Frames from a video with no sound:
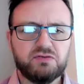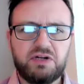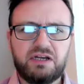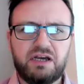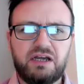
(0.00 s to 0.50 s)

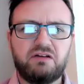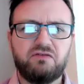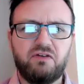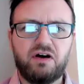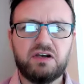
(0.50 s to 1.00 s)
it's
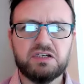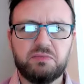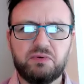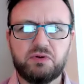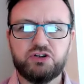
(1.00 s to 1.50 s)
really
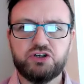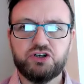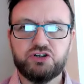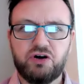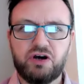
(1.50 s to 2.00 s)

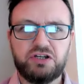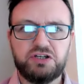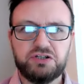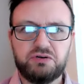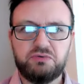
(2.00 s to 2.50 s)
inadvisable to
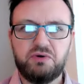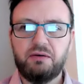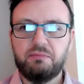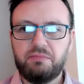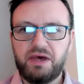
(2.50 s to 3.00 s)
try and
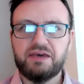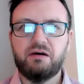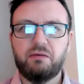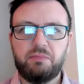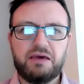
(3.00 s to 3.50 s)
do
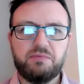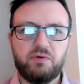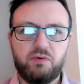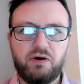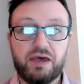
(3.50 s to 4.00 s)

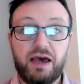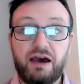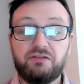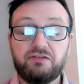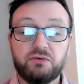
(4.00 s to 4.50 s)
make-up
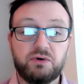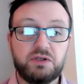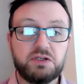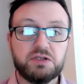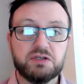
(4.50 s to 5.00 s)
paperwork
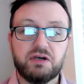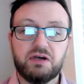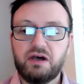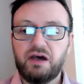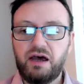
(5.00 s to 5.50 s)

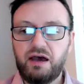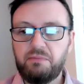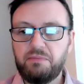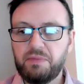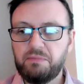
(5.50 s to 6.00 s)
afterwards
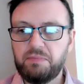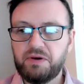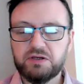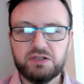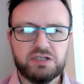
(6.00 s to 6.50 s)

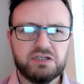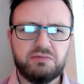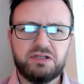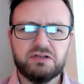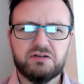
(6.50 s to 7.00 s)
because it
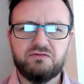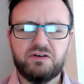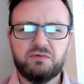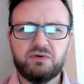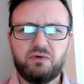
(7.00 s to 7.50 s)
simply doesn't
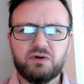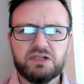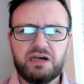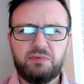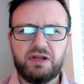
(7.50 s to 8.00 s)
fit with
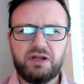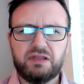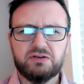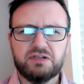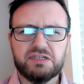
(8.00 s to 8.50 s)
what's happening in
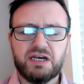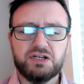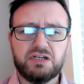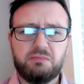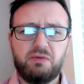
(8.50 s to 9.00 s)
the
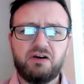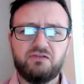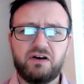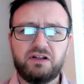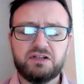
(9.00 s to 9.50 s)
transaction. You might
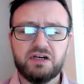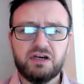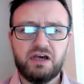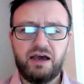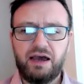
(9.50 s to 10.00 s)
find
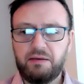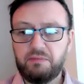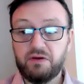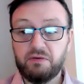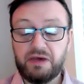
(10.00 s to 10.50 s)

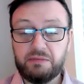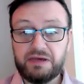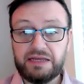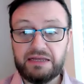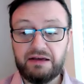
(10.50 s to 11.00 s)
that maybe